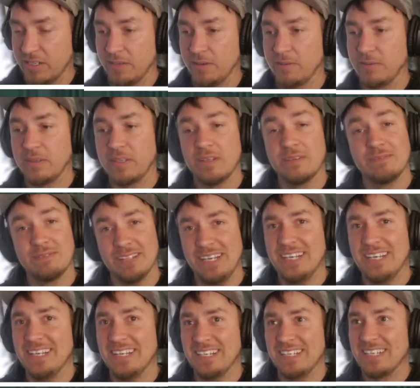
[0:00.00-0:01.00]
so
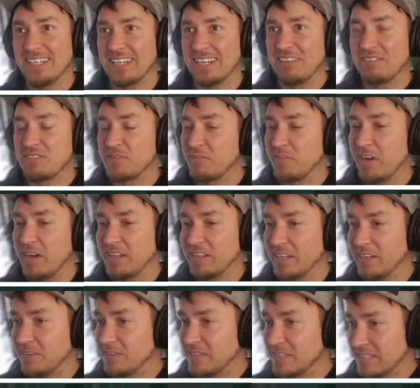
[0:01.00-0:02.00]
you're going to have to
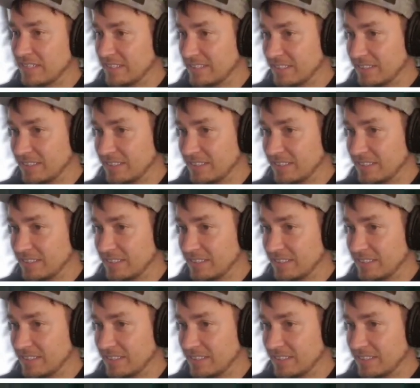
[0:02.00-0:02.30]
find those.